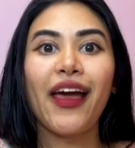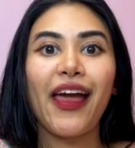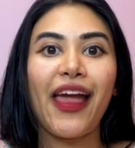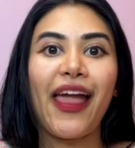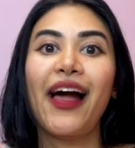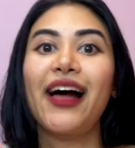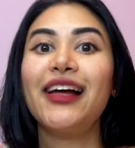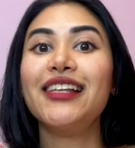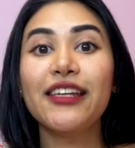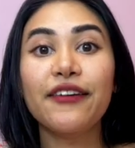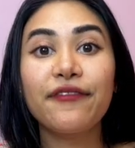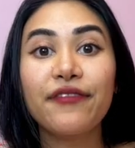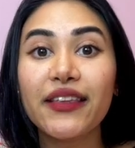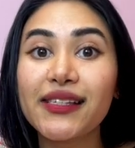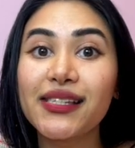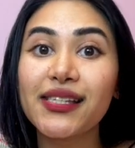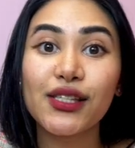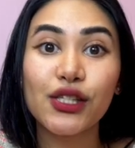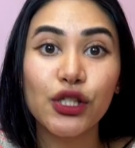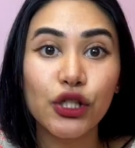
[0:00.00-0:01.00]
And if this
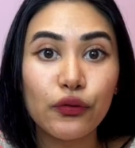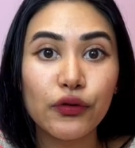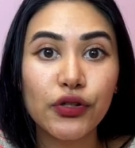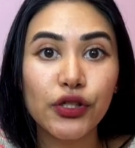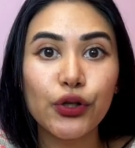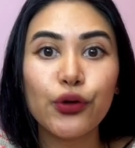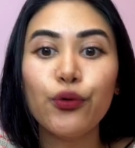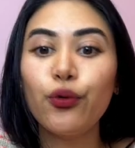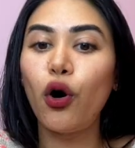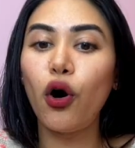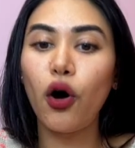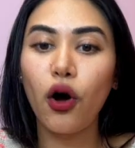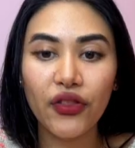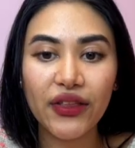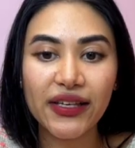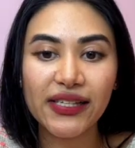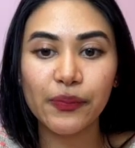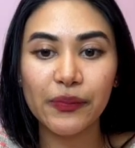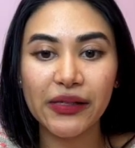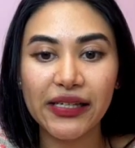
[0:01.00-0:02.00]
is new to you, all
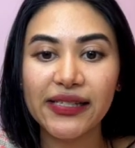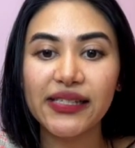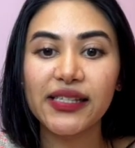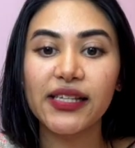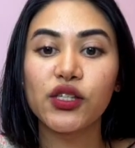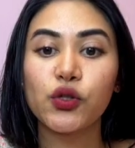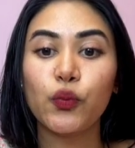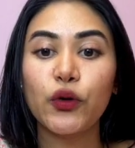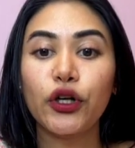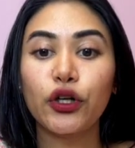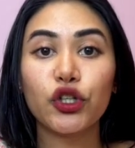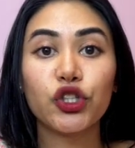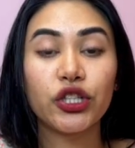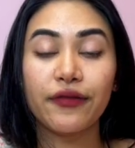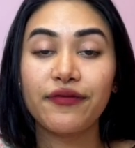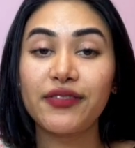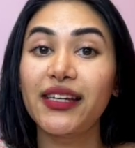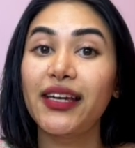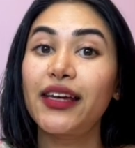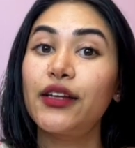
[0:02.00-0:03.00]
this means is we are
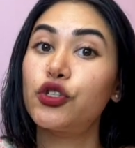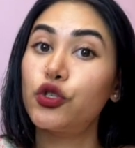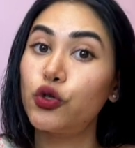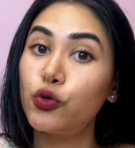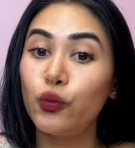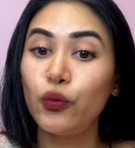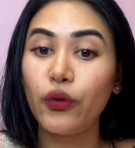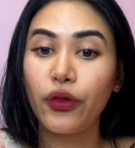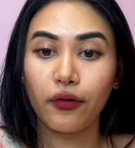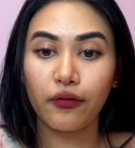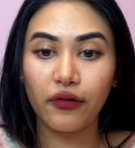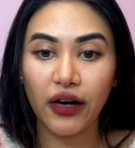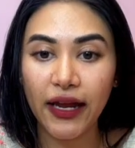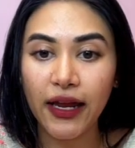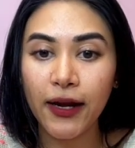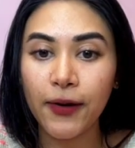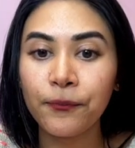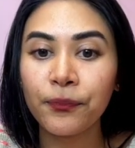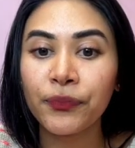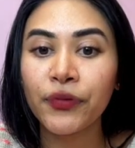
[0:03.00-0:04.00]
shifting it to the
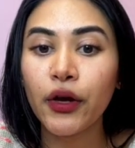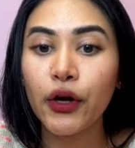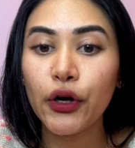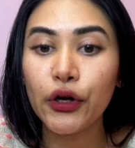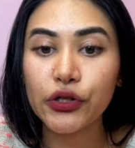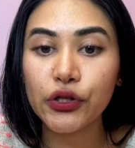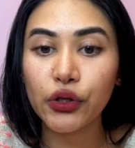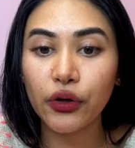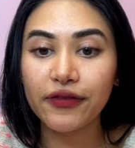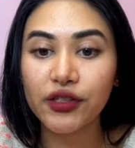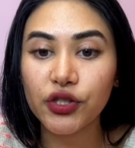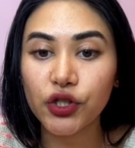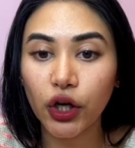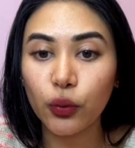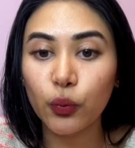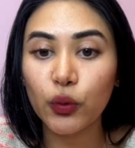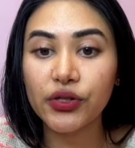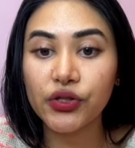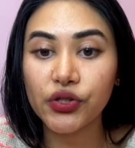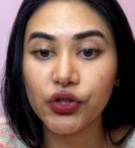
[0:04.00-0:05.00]
right. So if start
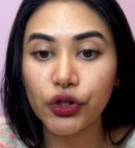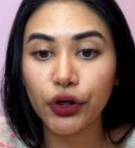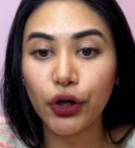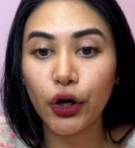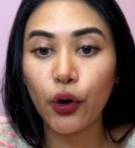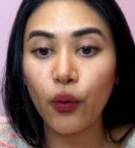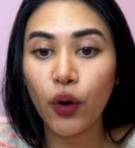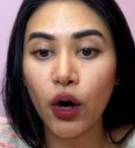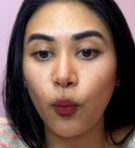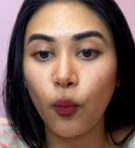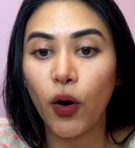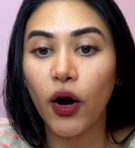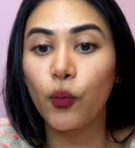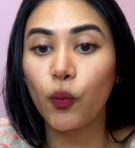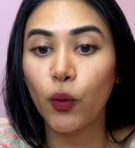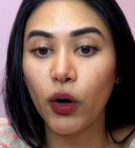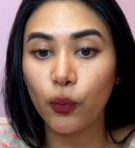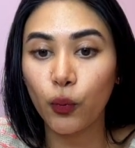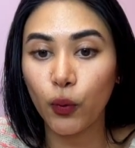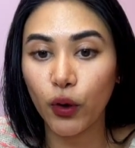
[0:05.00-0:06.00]
was 0, 1,
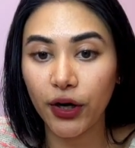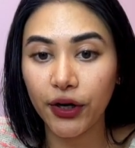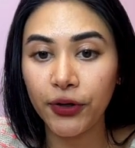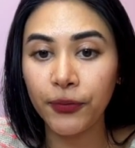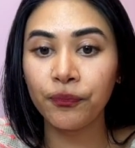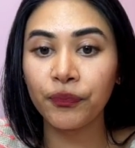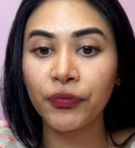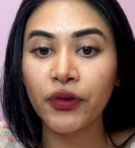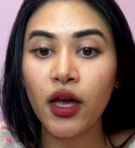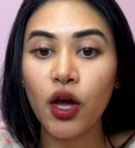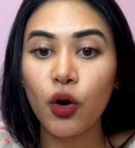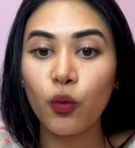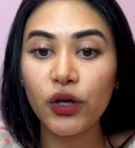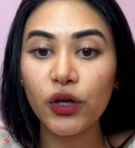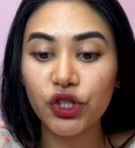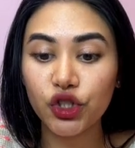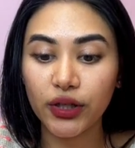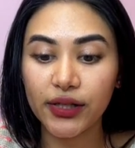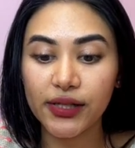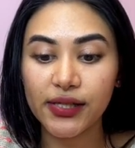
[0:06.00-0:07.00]
1, 1, we
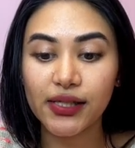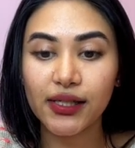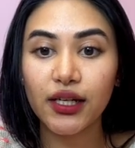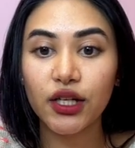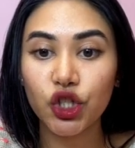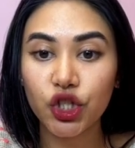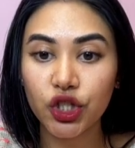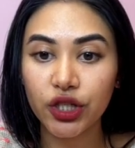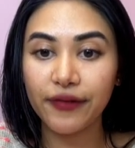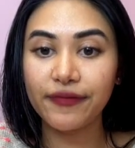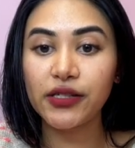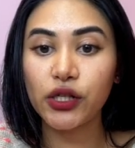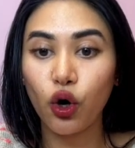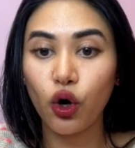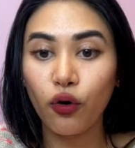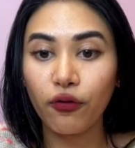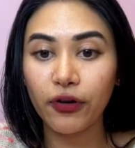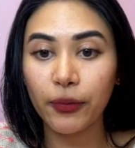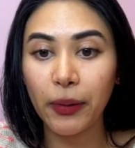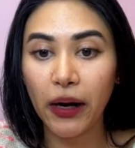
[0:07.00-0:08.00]
just shift it
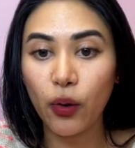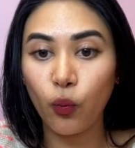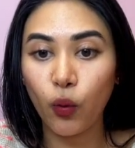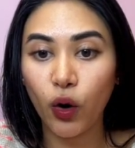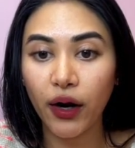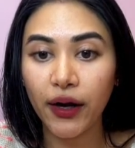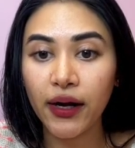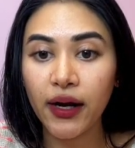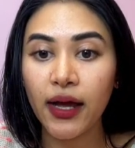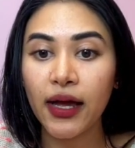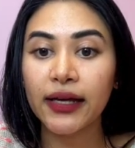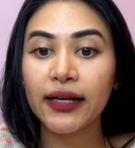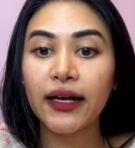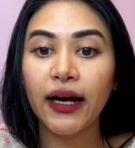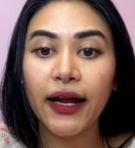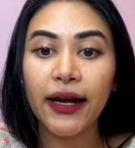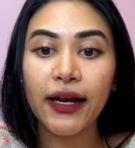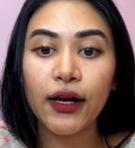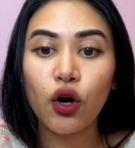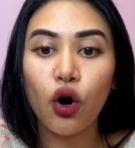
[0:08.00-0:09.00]
over by 1,
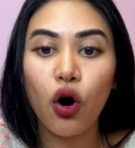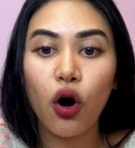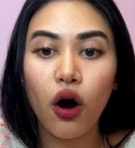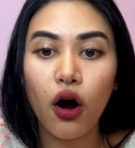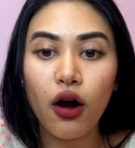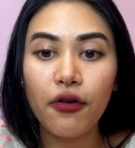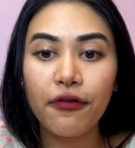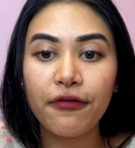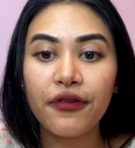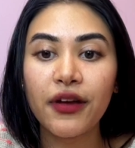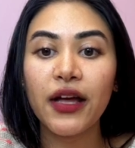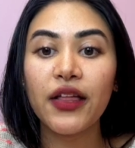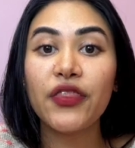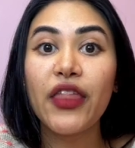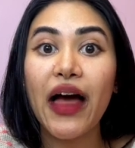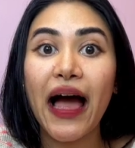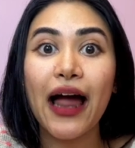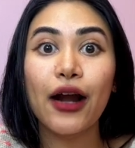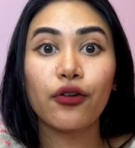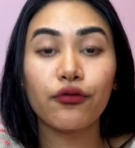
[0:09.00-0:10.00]
cutting off
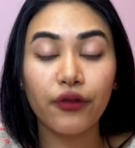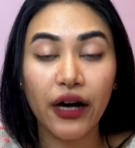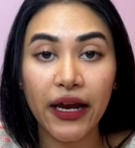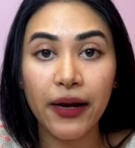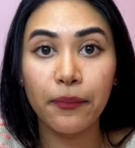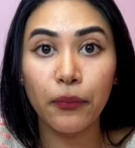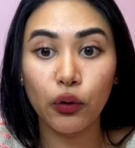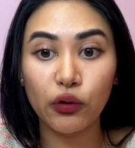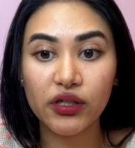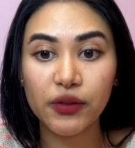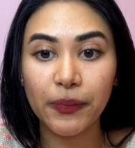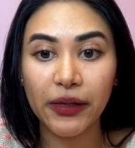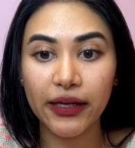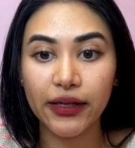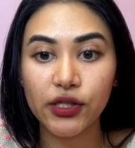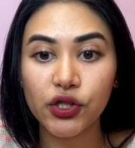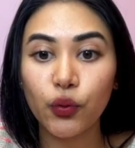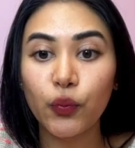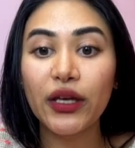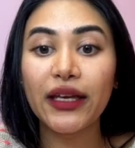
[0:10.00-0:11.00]
that rightmost bit.
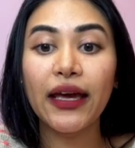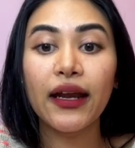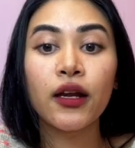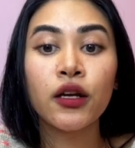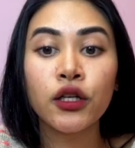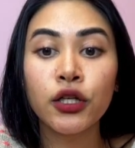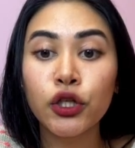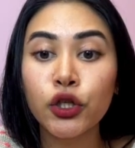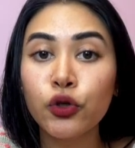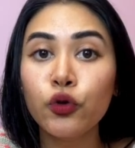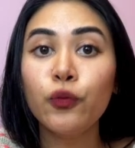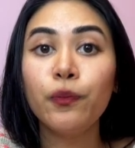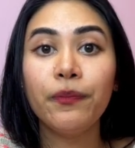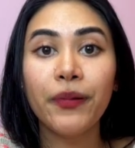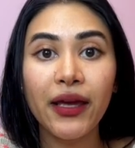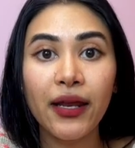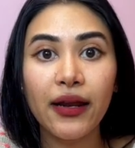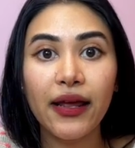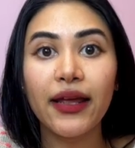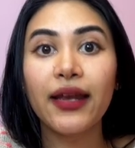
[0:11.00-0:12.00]
So we get a new
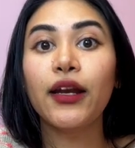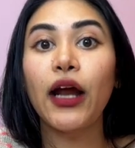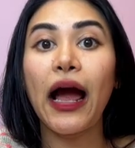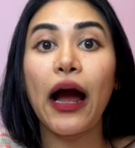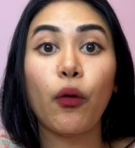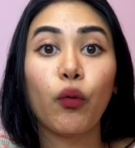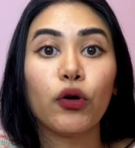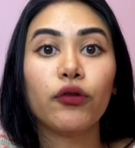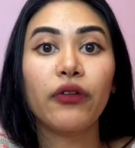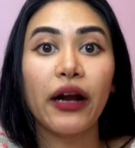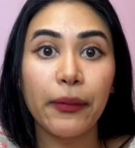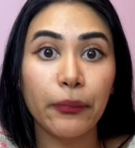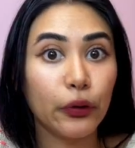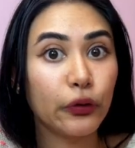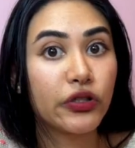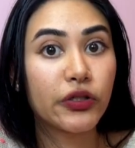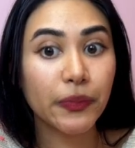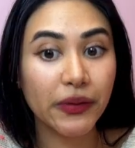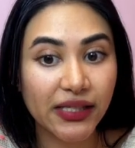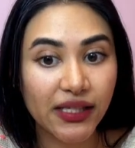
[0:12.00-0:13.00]
bit in our
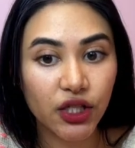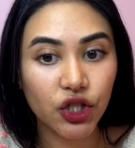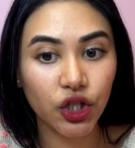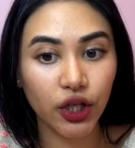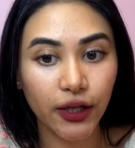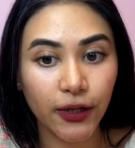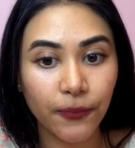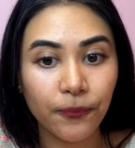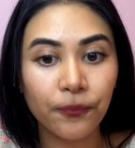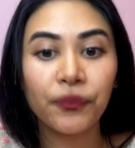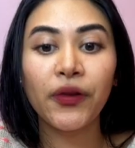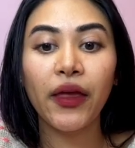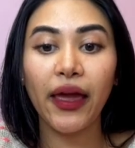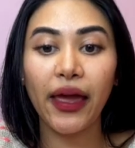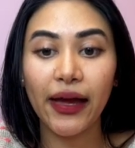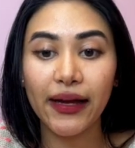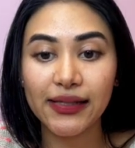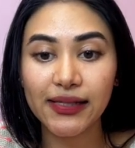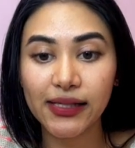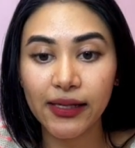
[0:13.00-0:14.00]
rightmost position.
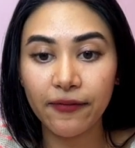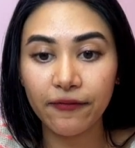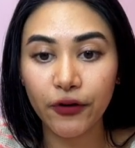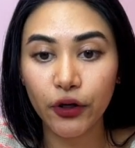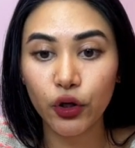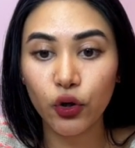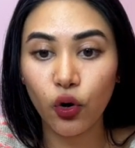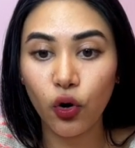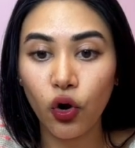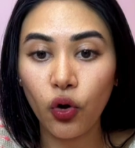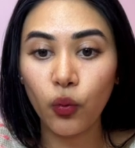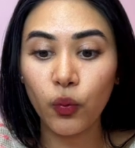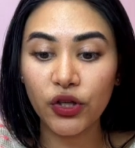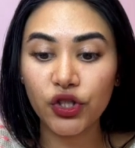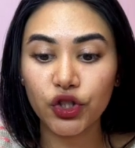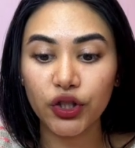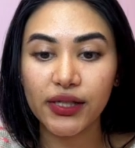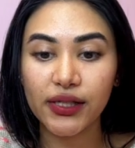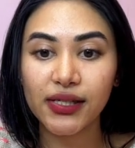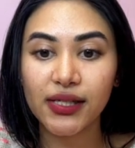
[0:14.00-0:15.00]
And same for goal, we
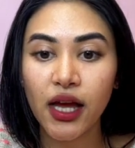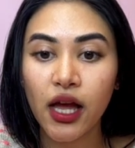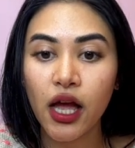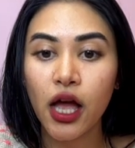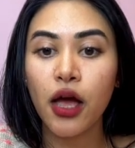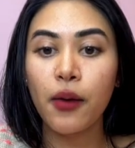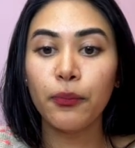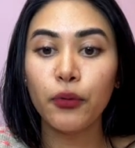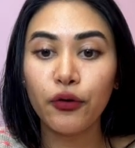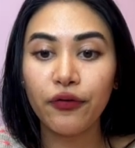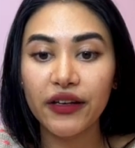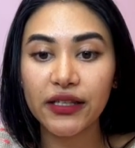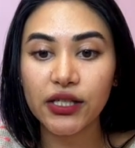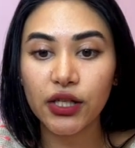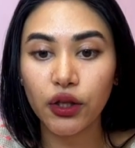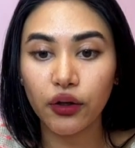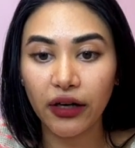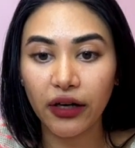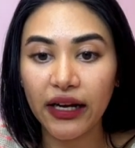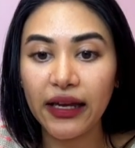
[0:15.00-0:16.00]
just move it to
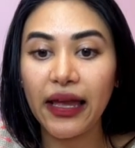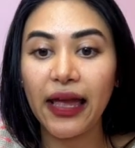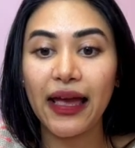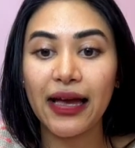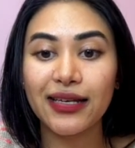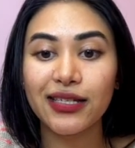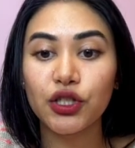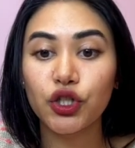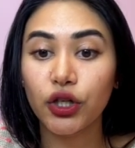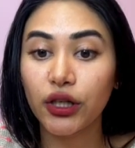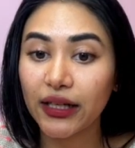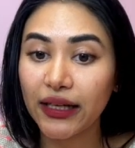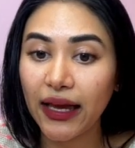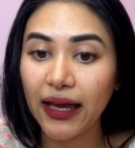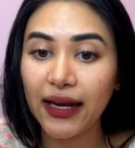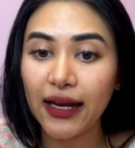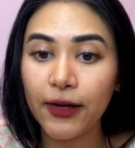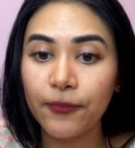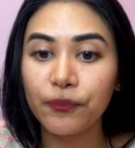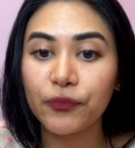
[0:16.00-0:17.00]
the right and truncate
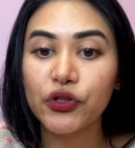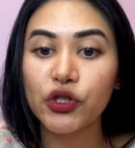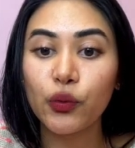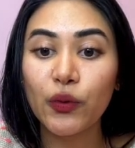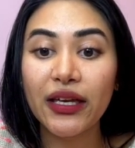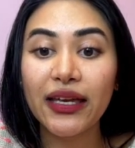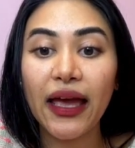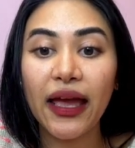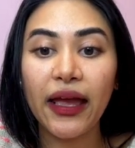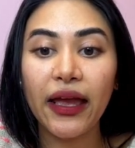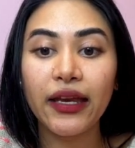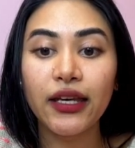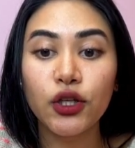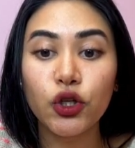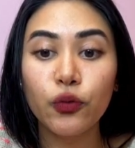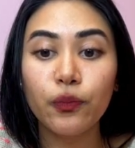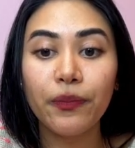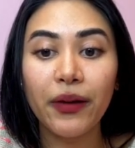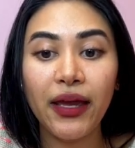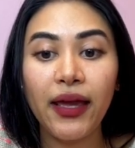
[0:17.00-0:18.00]
it, so we get a new
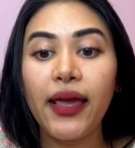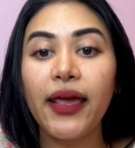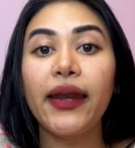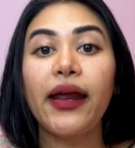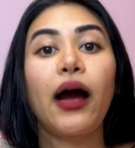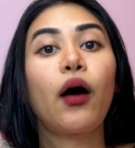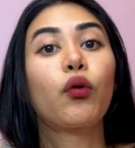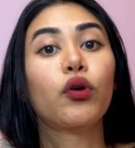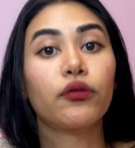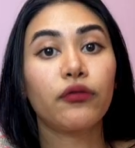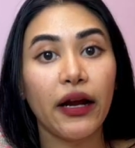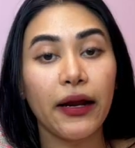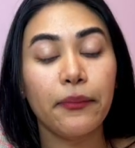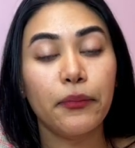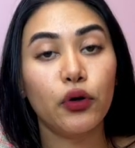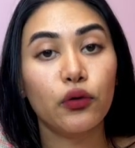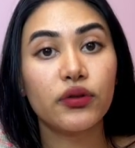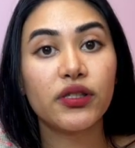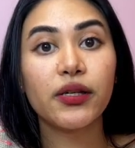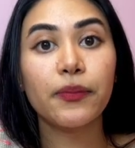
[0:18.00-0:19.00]
bit in our
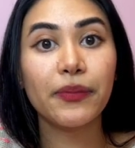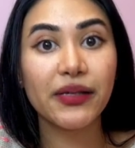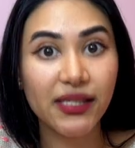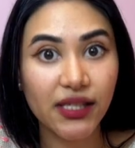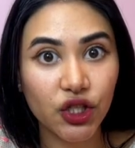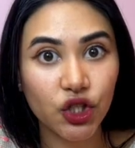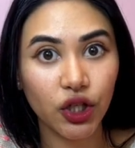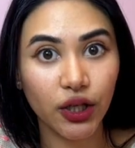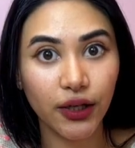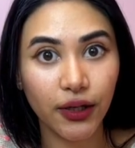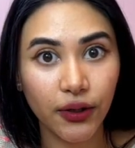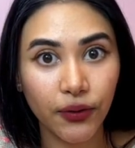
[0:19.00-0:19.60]
rightmost position.